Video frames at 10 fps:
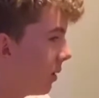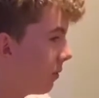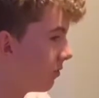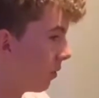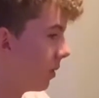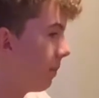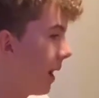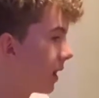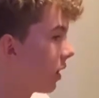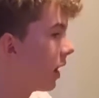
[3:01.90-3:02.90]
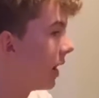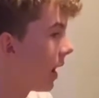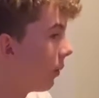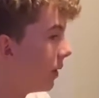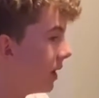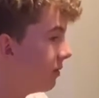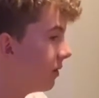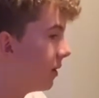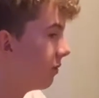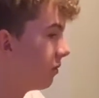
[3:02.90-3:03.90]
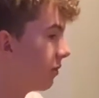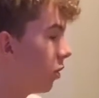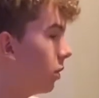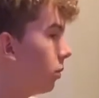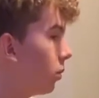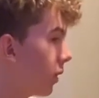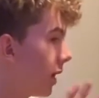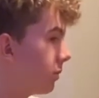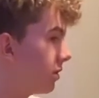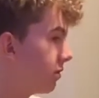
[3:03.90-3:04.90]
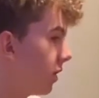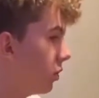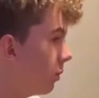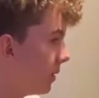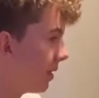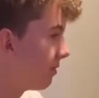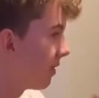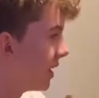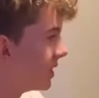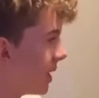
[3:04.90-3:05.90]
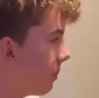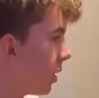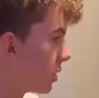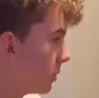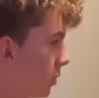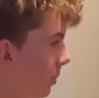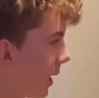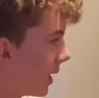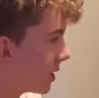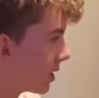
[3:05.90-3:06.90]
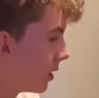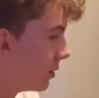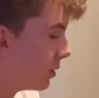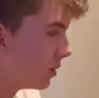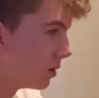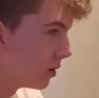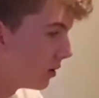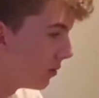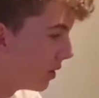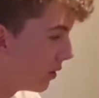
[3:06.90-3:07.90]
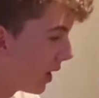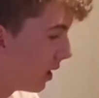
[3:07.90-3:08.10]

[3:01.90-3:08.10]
from the back going out, and even if we've got the ball way up to the front, not being afraid to then pass the ball back. So if we knew that